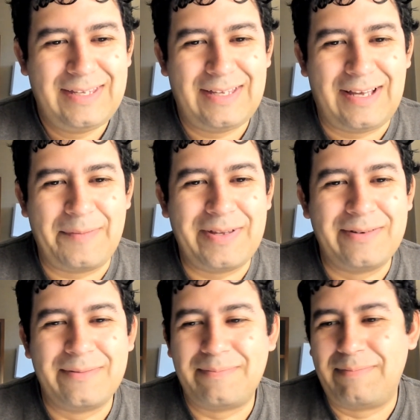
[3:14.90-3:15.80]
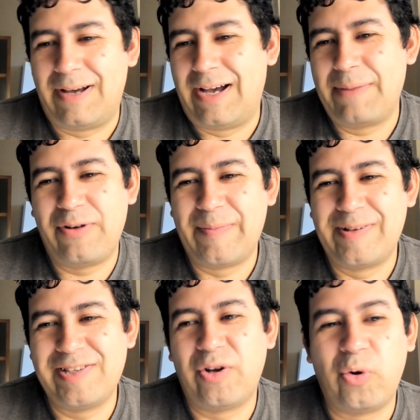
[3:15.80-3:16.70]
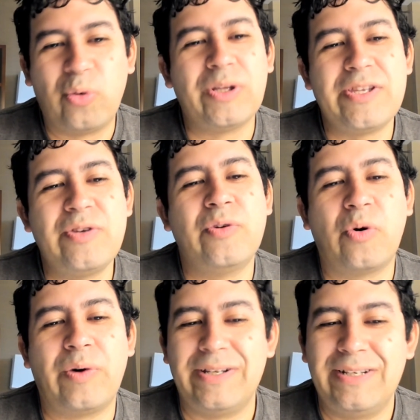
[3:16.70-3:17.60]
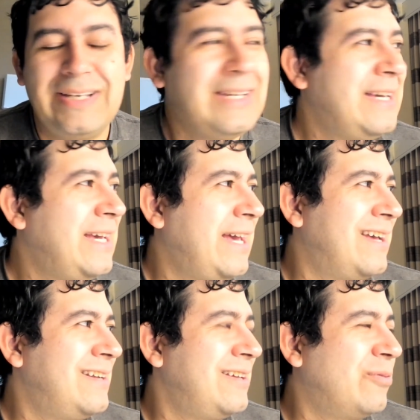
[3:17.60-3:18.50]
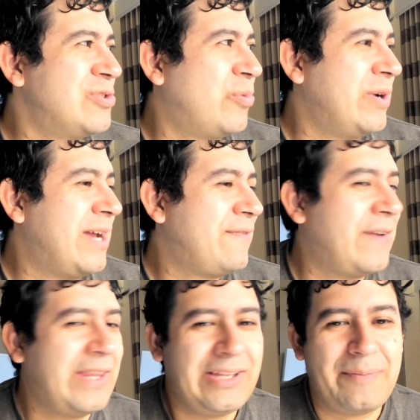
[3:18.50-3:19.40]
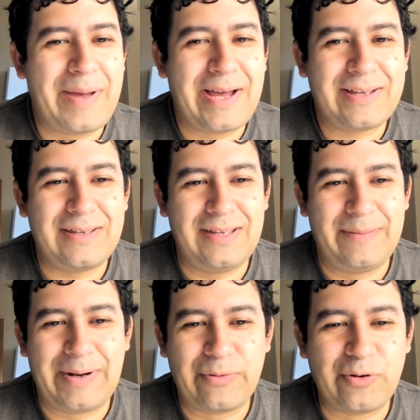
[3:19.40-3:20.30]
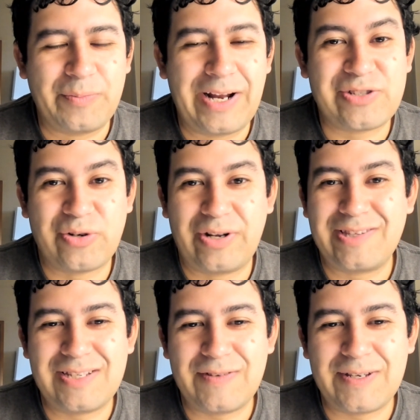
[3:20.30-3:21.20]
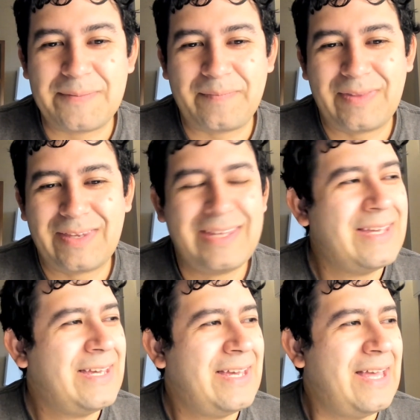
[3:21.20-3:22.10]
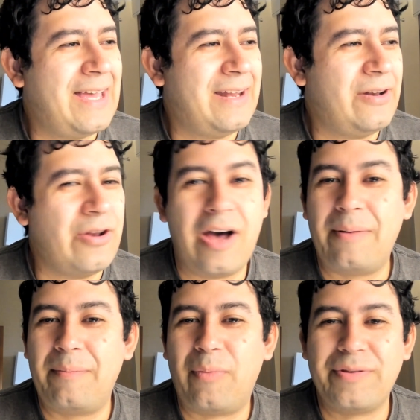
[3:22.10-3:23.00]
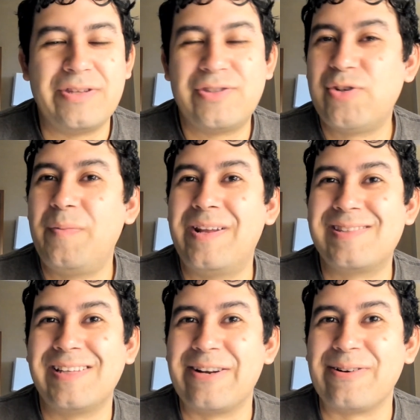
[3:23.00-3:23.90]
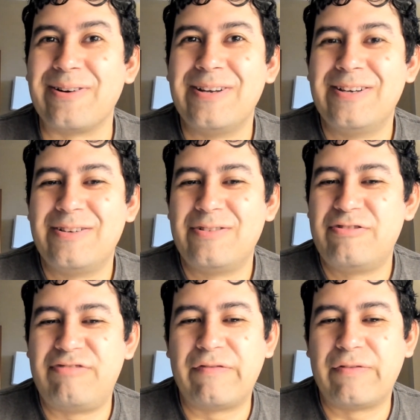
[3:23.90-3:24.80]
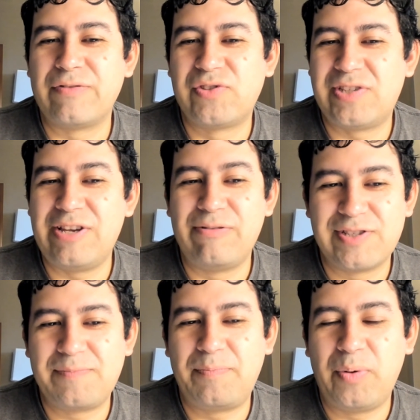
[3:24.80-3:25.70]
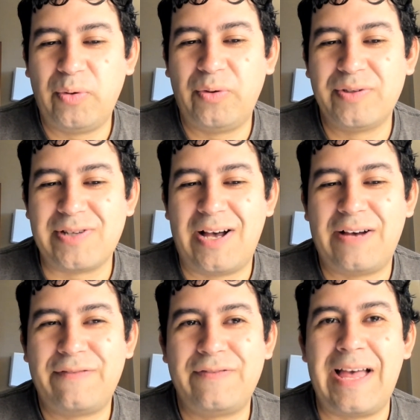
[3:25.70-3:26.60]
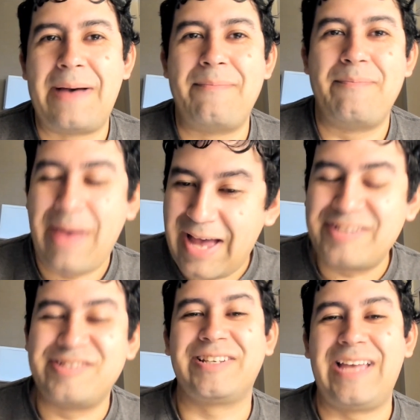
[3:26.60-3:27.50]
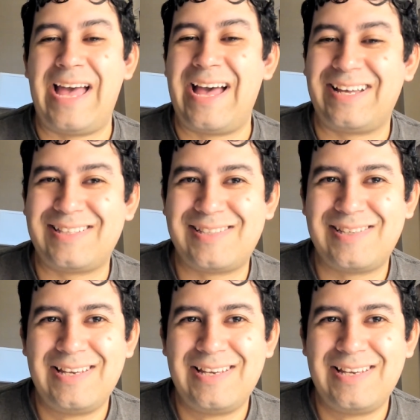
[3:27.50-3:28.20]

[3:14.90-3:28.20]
I mean, I pretty much said, holy you know what. And it was when I finally got back in my room and I turned on TV. And not more than 2 minutes later, Trevor Zegras pulled off that magic act.